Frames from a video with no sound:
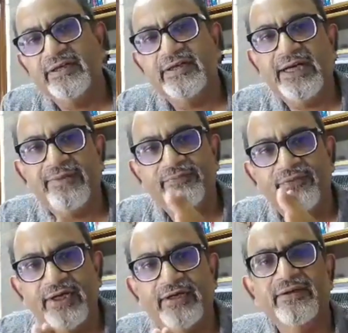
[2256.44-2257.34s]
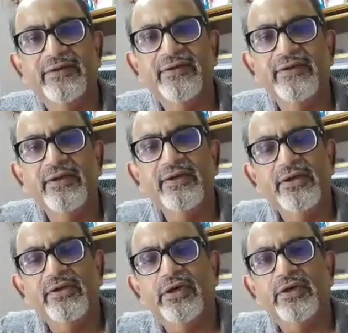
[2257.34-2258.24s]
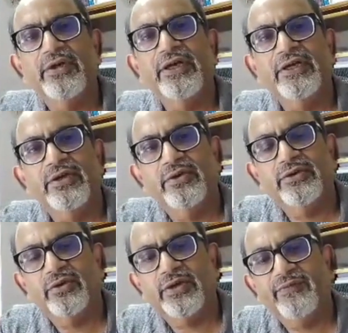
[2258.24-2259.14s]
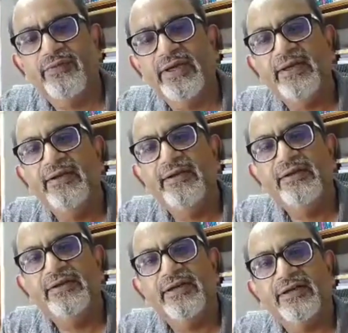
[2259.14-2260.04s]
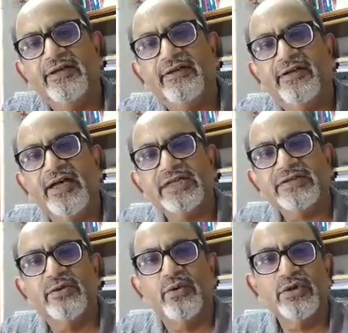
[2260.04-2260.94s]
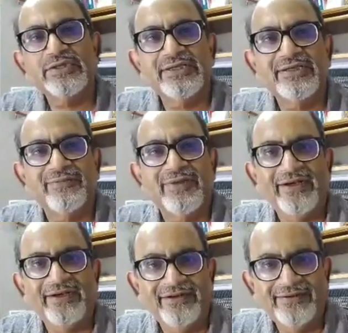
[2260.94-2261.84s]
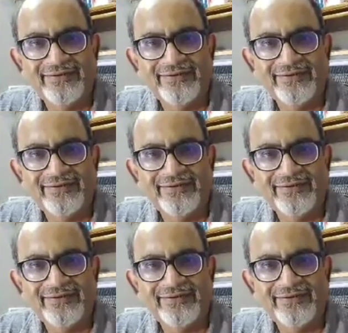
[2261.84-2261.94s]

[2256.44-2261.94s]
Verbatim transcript: Type 1, you are doing a urethrography. The contrast goes in the bladder,